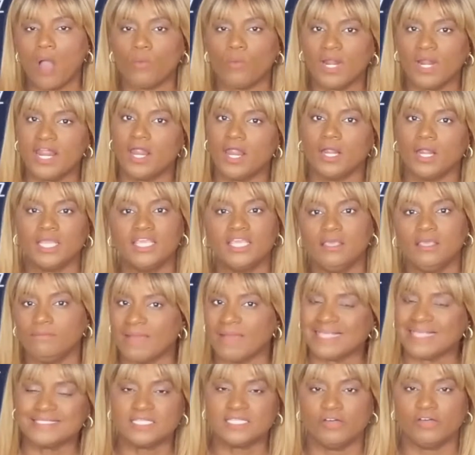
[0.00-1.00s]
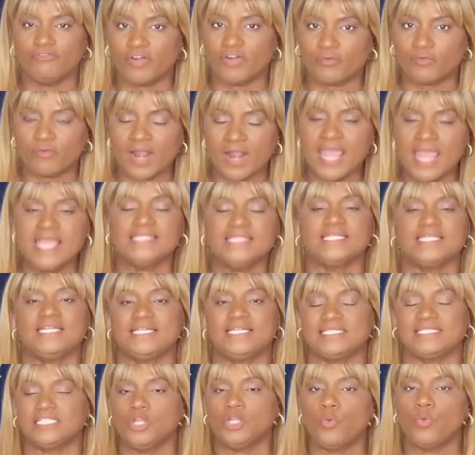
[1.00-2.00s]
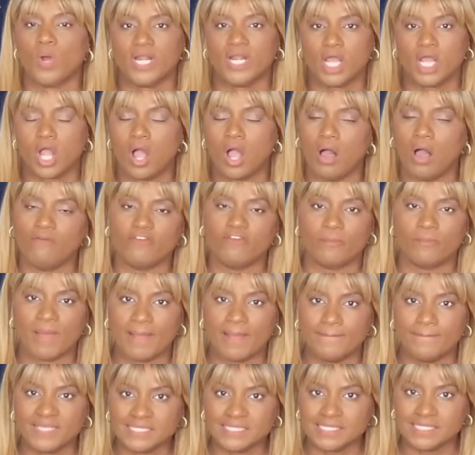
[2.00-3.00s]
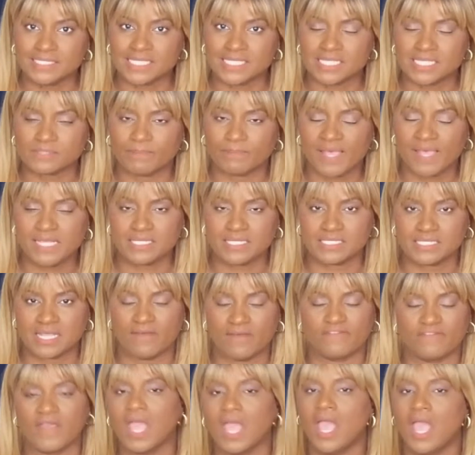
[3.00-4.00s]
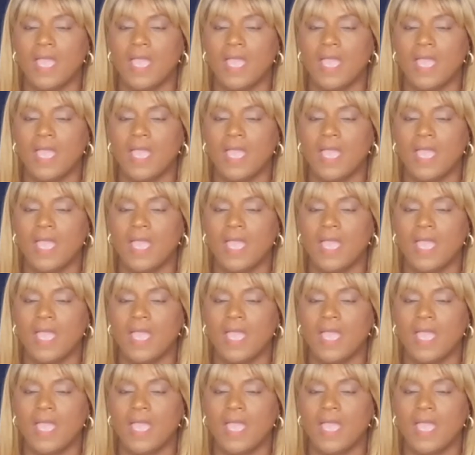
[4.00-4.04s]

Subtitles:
I want to give myself a raise and I still want to cover my business expenses,